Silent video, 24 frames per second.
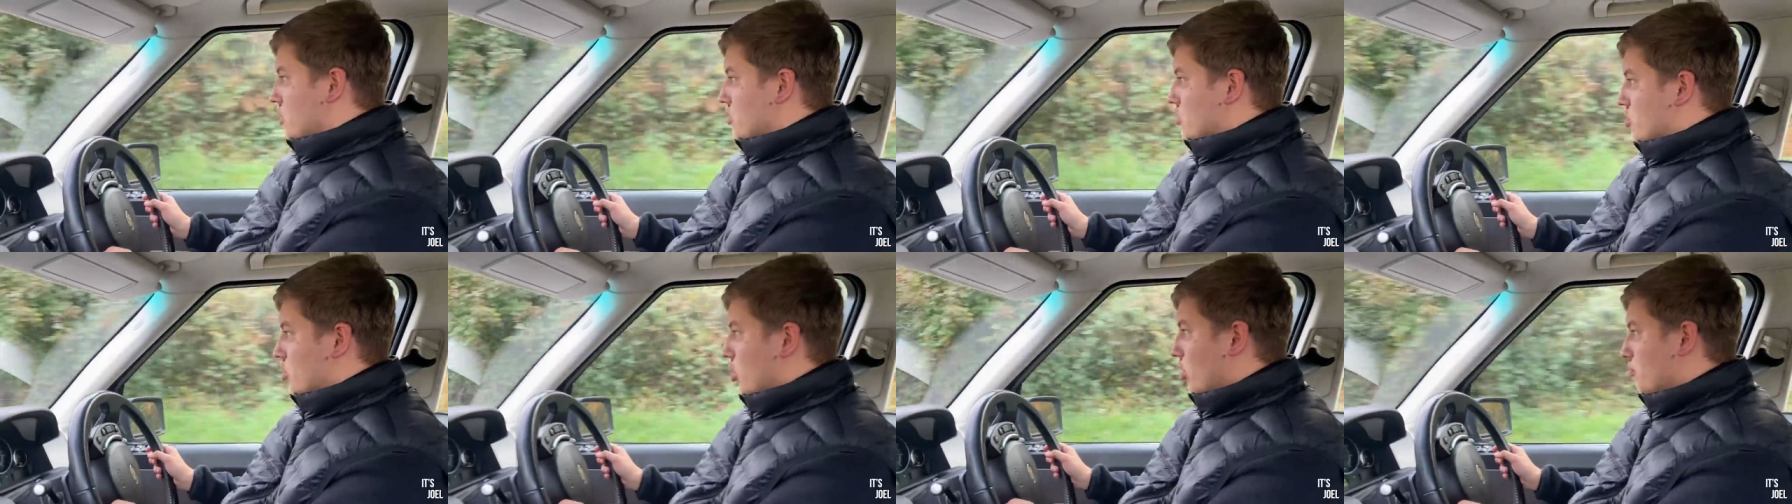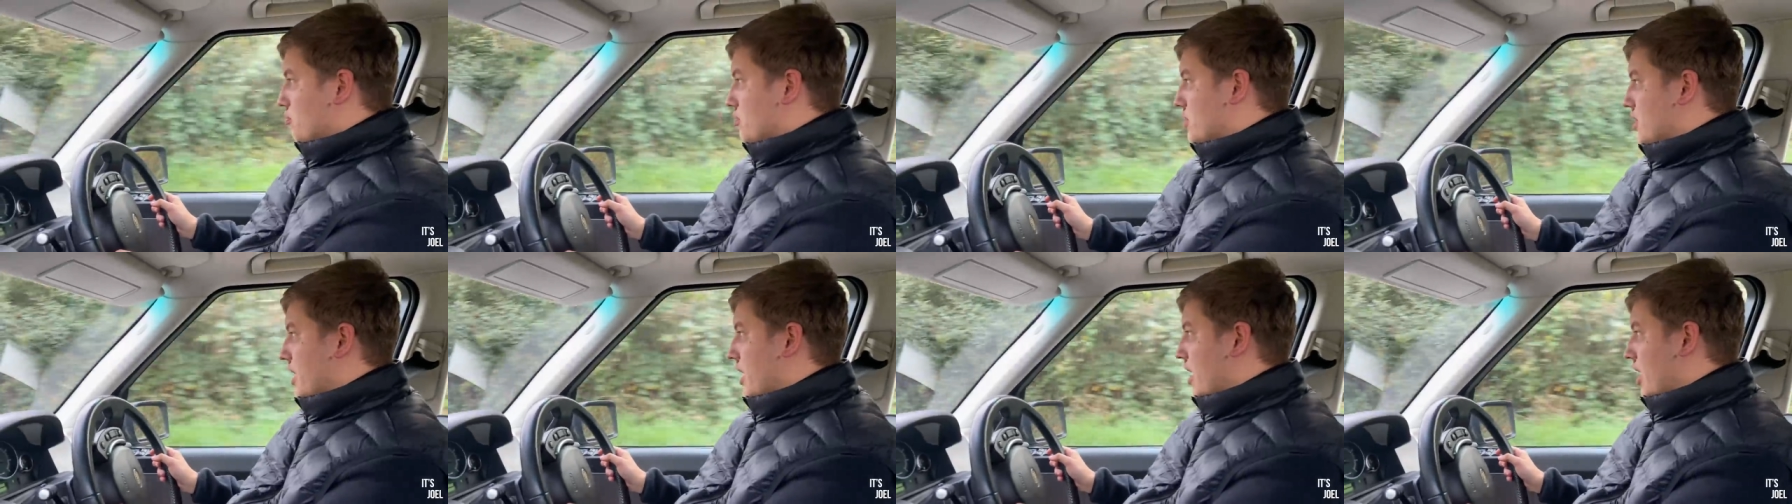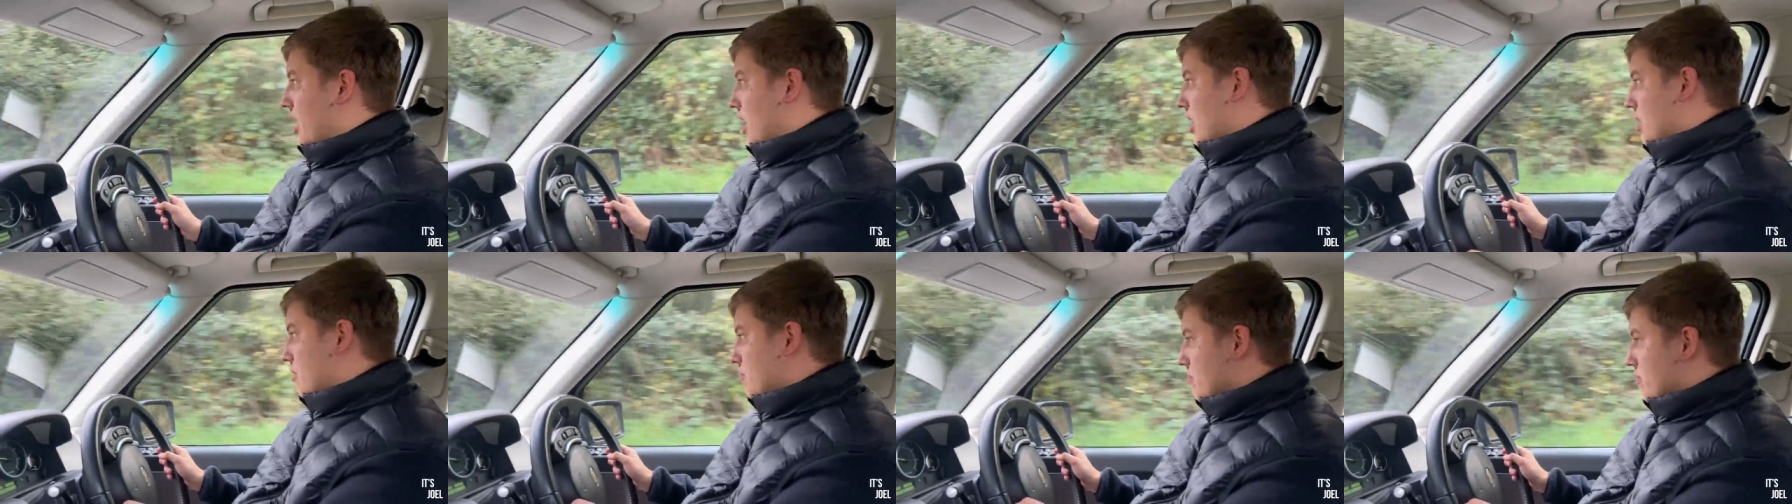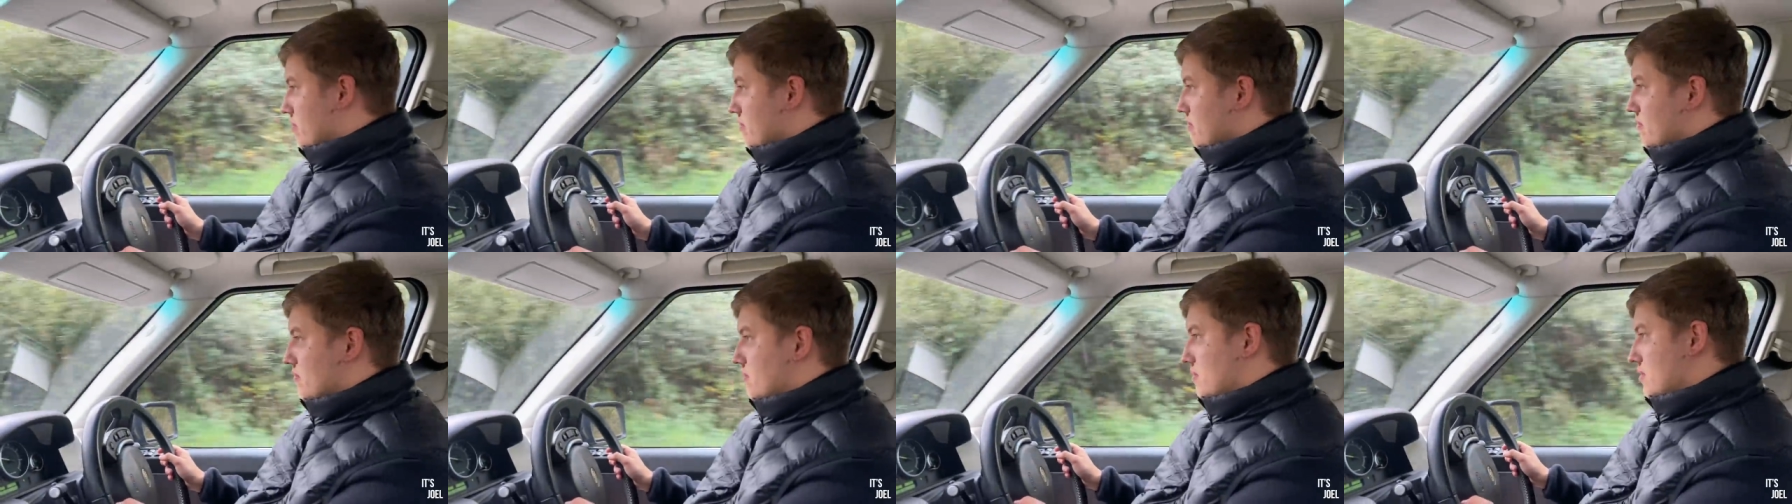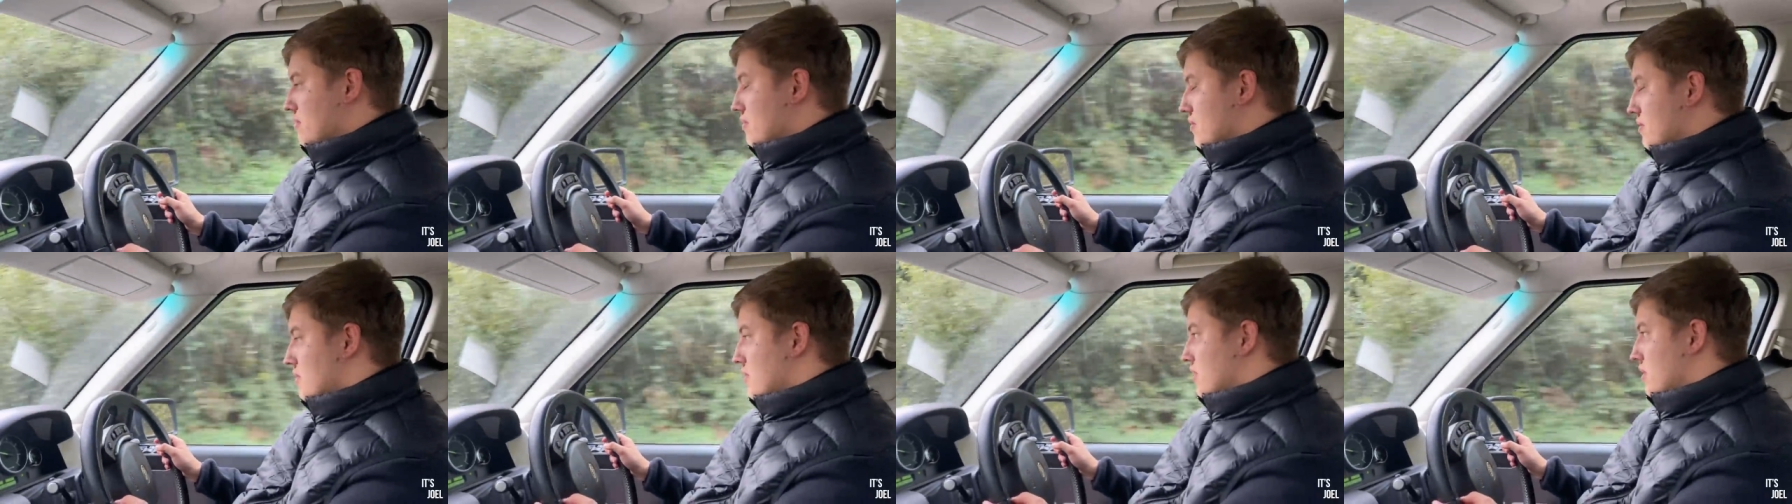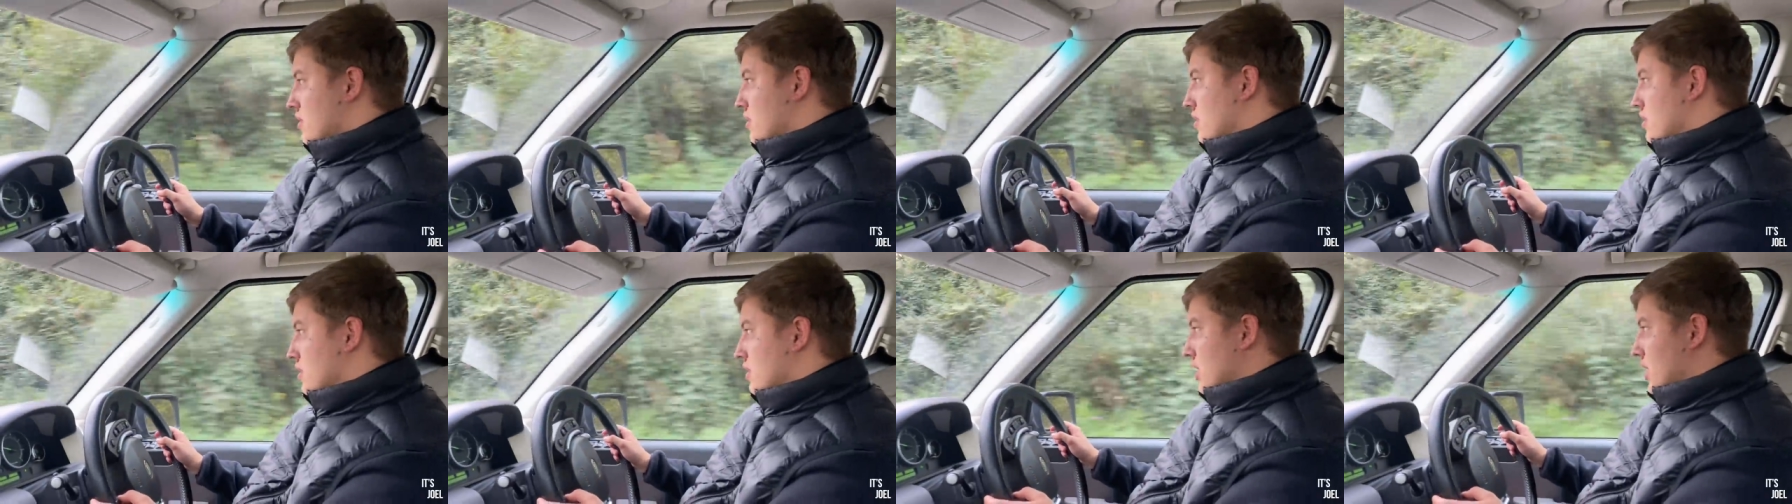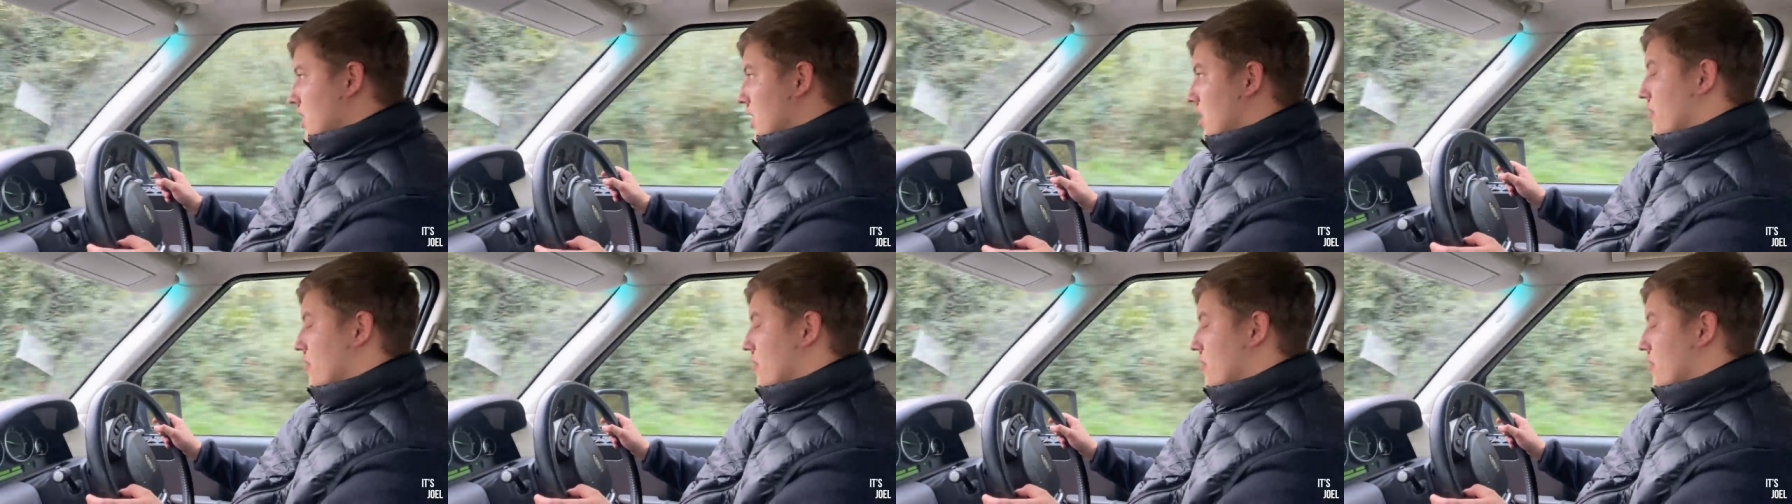topped it up, and